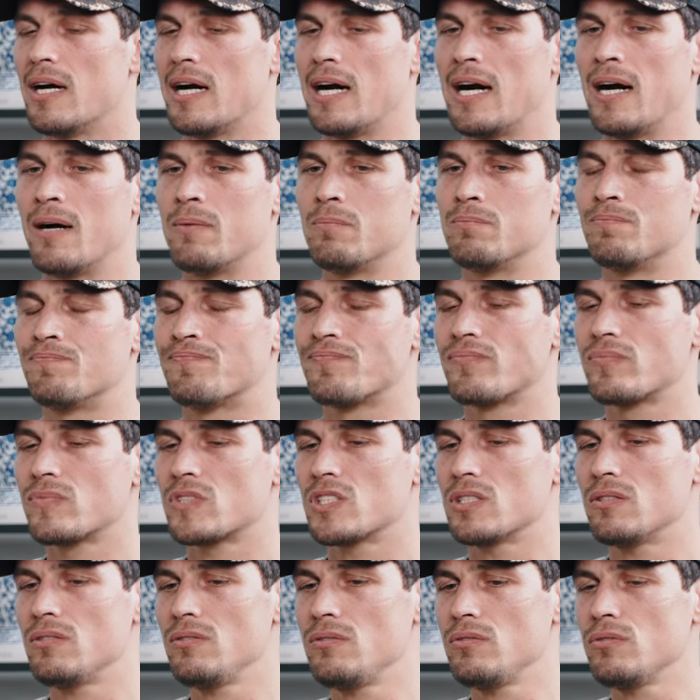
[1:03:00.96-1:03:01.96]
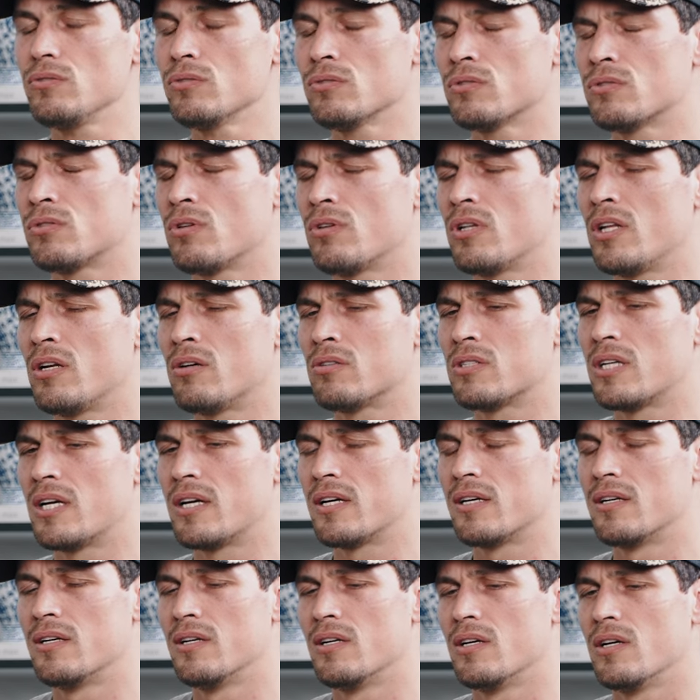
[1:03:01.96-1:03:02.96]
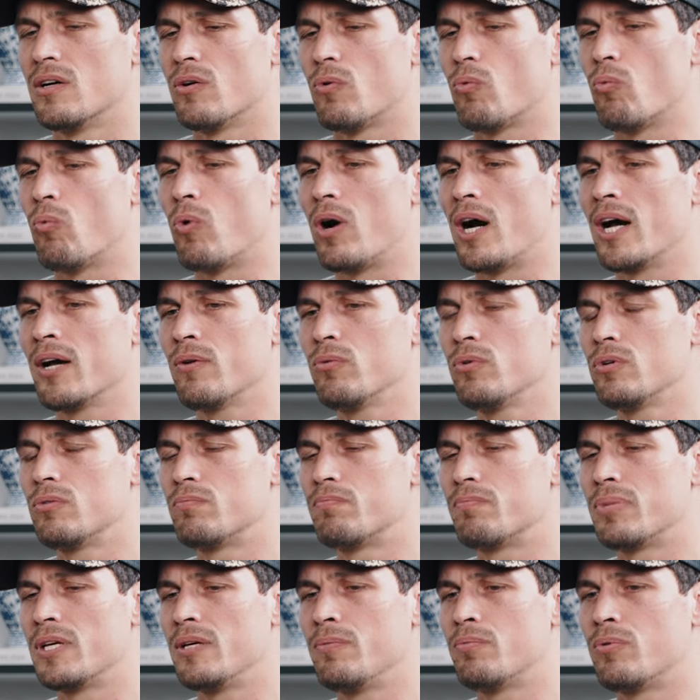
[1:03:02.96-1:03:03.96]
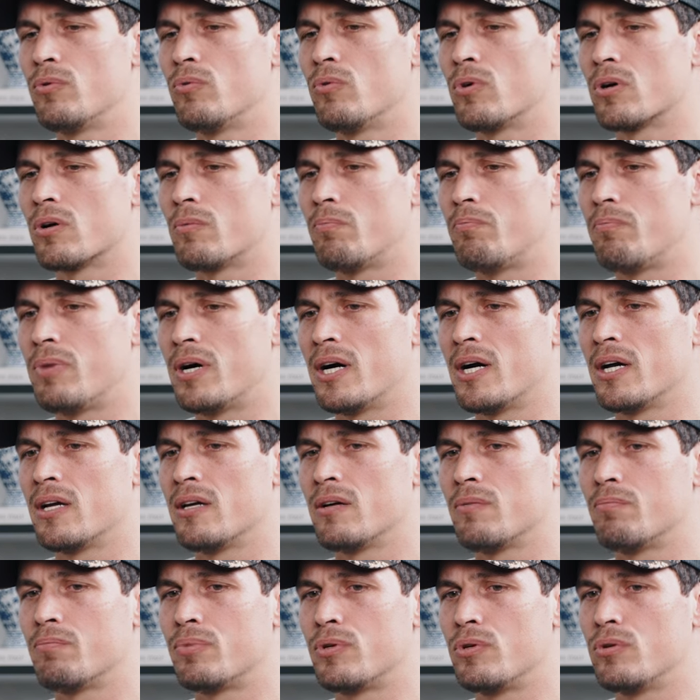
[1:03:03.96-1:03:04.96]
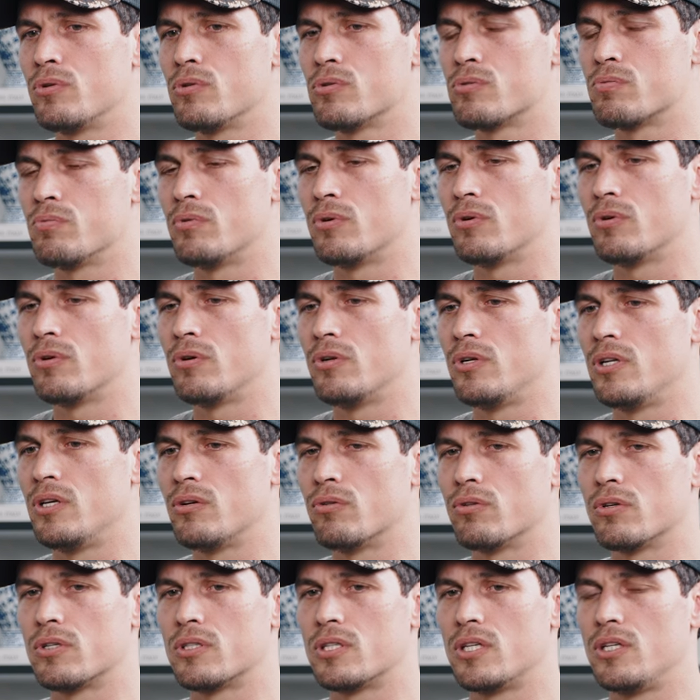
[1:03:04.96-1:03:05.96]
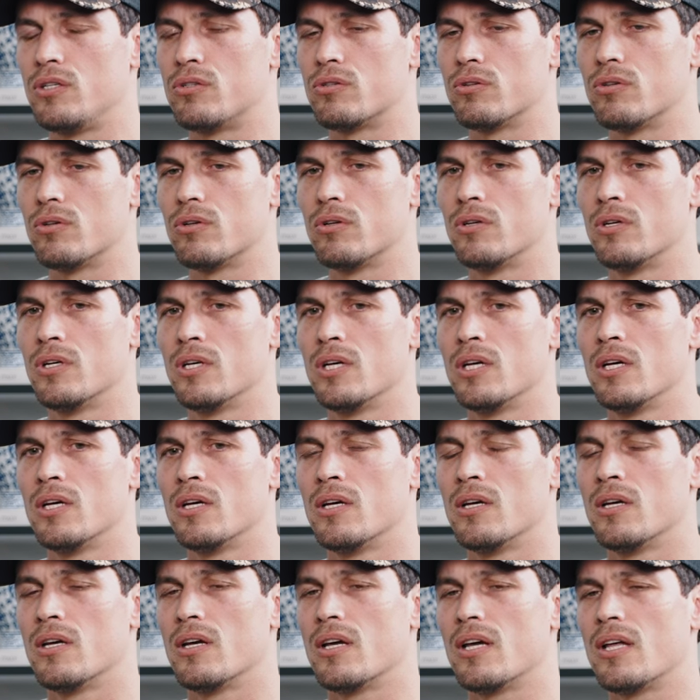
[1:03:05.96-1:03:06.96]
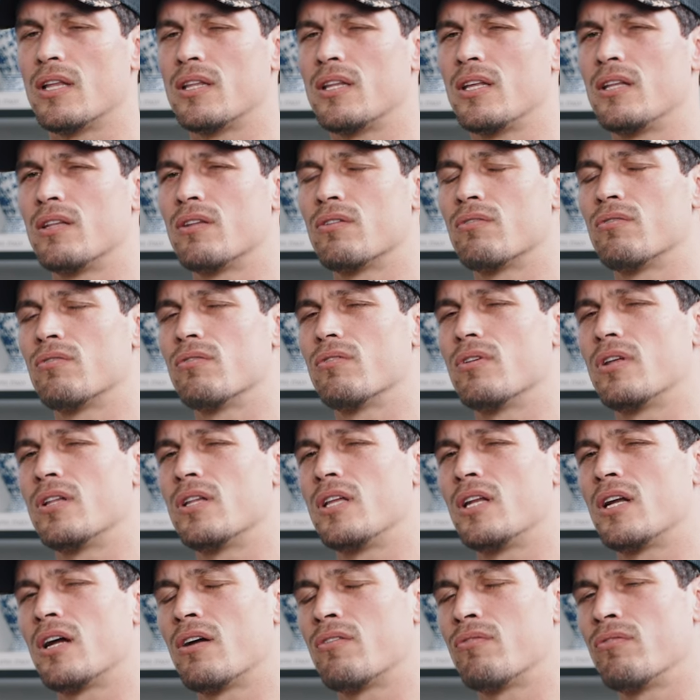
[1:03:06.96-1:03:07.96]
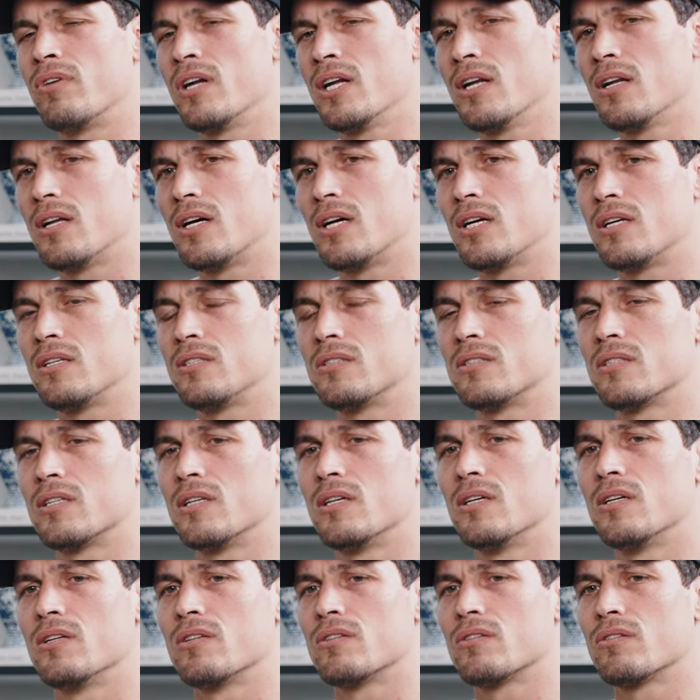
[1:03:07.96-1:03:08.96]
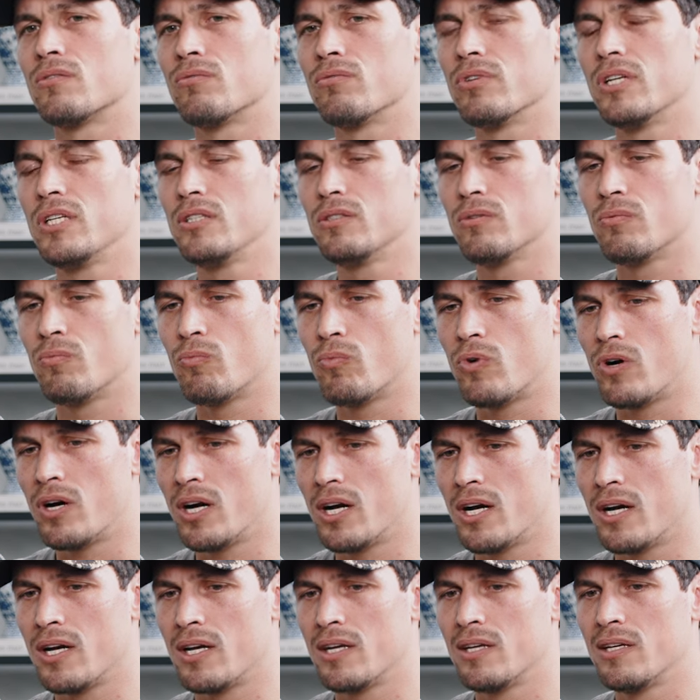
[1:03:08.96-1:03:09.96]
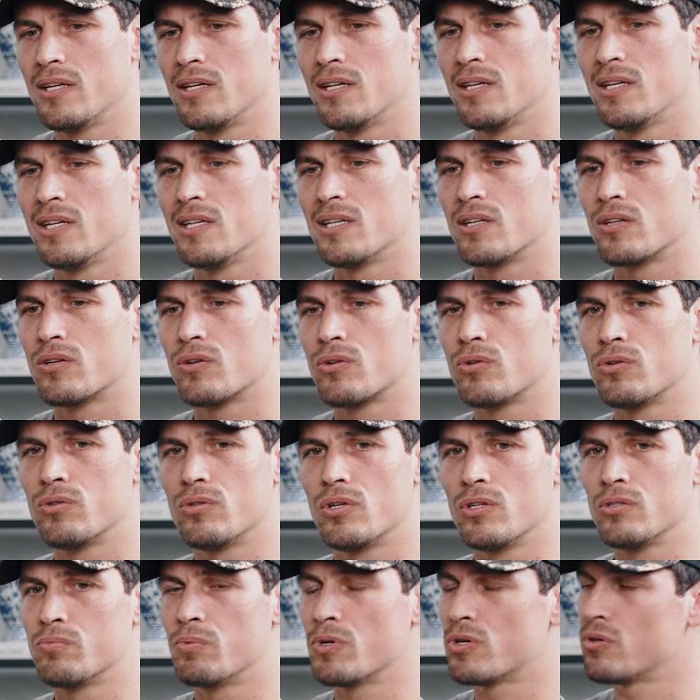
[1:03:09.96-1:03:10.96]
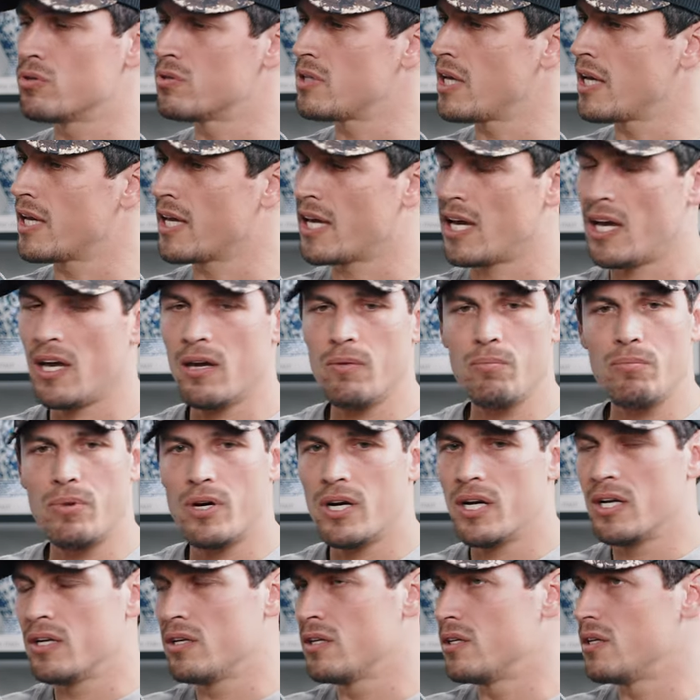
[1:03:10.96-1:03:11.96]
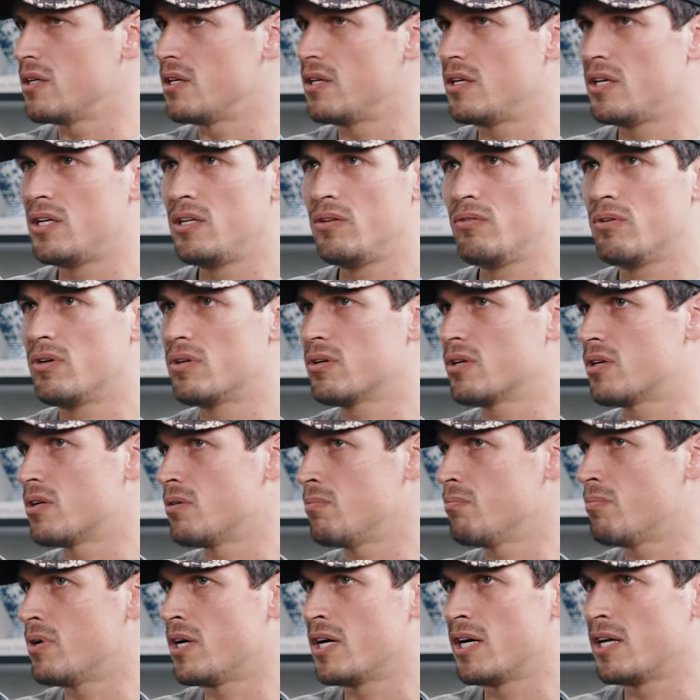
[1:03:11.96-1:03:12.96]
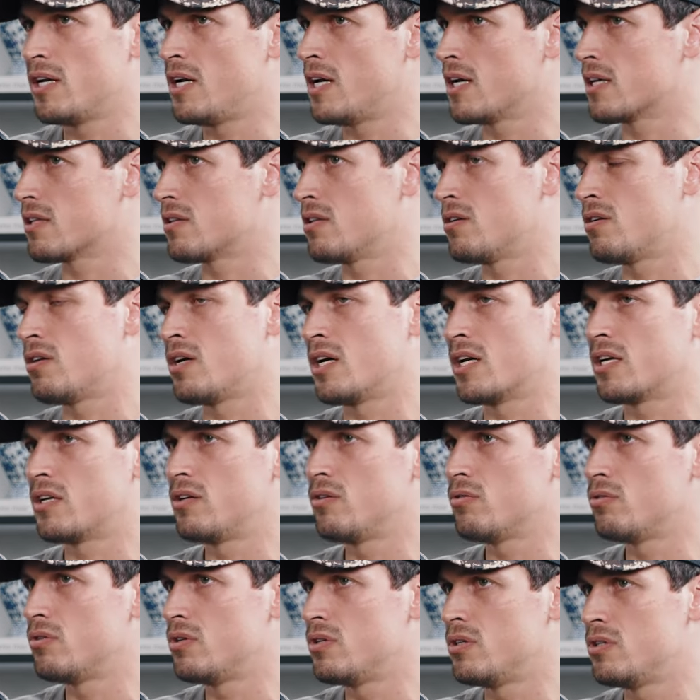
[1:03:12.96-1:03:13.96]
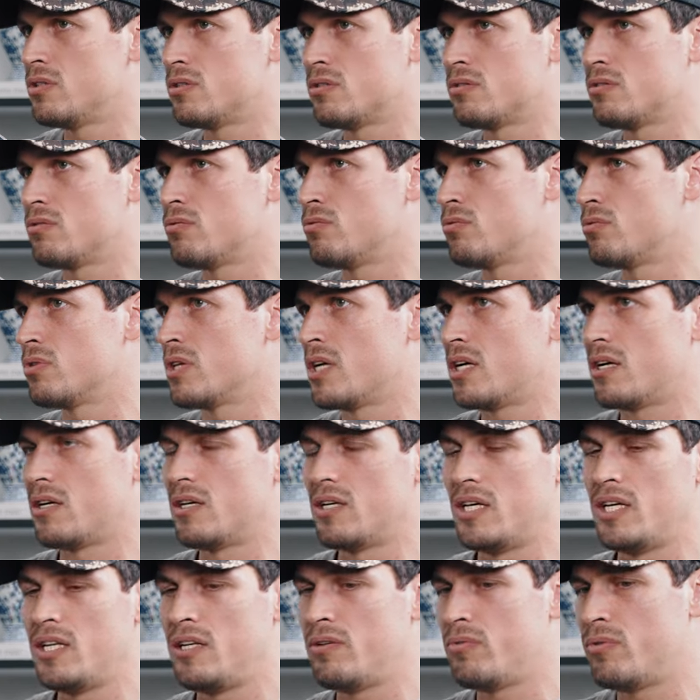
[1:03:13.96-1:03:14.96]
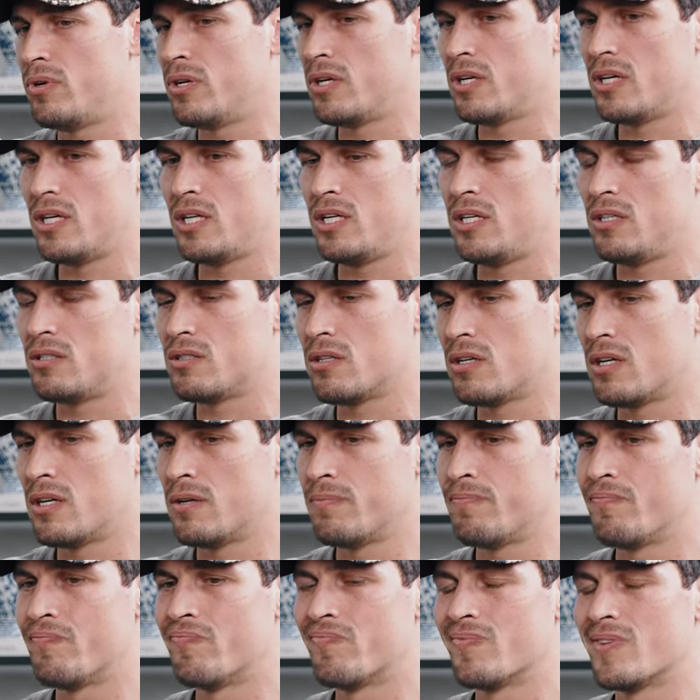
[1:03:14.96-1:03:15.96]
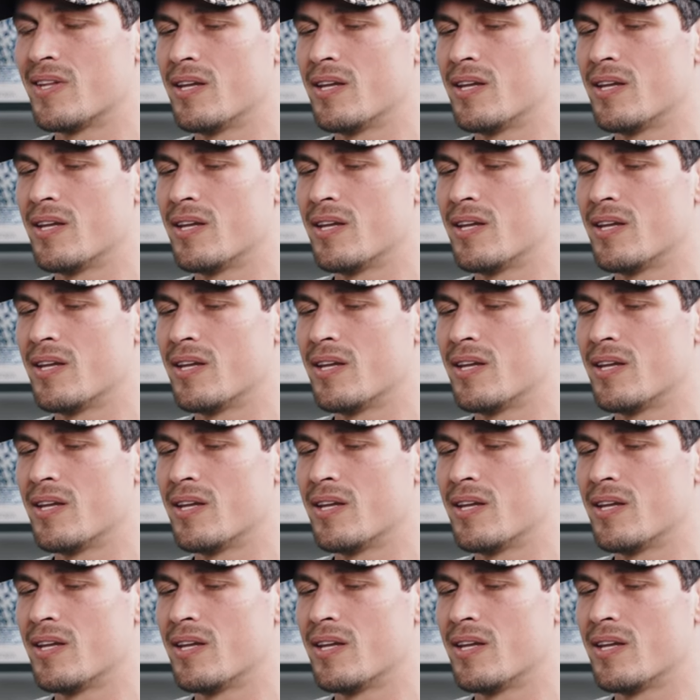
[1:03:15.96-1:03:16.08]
Um, so then I was like, why would people want to buy a Puresport hoodie or a T-shirt? And then the, and then I realized the reason why is because they can buy anyone can buy like the Nike mm. hoodies and all that yeah, yeah. anywhere anytime.